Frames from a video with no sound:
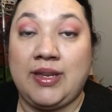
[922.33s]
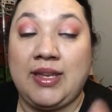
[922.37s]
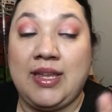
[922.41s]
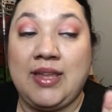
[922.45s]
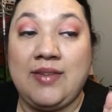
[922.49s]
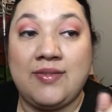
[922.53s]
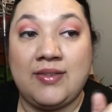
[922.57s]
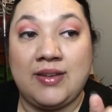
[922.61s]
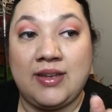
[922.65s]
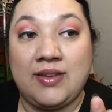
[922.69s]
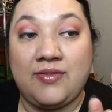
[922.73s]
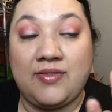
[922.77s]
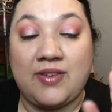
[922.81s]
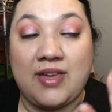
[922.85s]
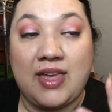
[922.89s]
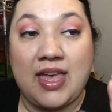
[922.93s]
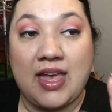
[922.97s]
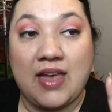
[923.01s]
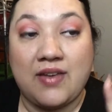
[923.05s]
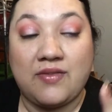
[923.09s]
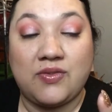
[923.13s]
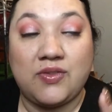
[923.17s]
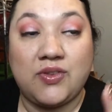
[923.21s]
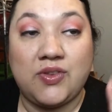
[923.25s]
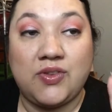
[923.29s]
even if I
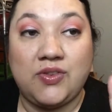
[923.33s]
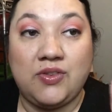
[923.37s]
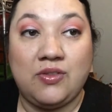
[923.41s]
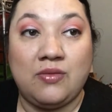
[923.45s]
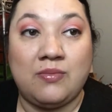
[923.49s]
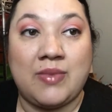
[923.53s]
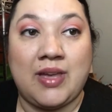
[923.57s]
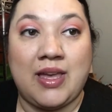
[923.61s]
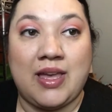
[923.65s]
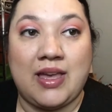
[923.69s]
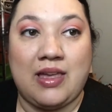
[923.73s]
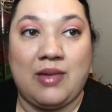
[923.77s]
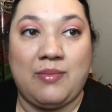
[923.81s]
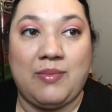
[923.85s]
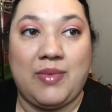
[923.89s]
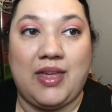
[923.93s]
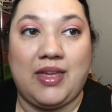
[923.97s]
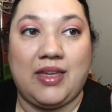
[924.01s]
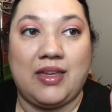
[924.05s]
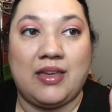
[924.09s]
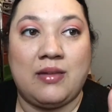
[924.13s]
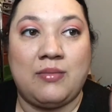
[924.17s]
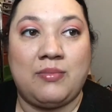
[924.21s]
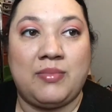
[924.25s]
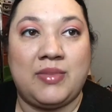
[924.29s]
have to do my eye
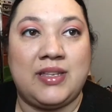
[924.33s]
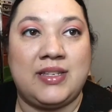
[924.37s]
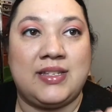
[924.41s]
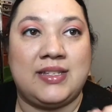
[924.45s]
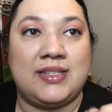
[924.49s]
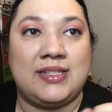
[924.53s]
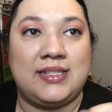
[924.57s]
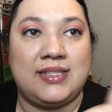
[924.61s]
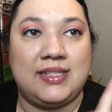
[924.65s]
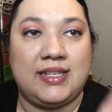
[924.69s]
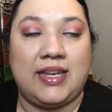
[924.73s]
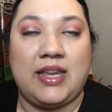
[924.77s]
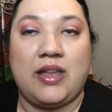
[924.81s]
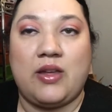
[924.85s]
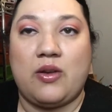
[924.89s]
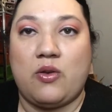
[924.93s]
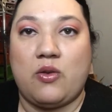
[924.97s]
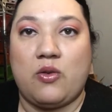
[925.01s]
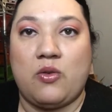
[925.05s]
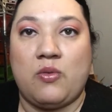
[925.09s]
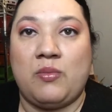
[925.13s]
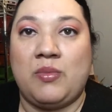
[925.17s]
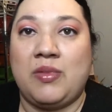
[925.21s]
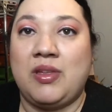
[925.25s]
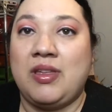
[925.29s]
makeup and just sit at
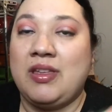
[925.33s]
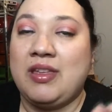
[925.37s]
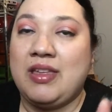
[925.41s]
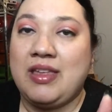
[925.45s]
home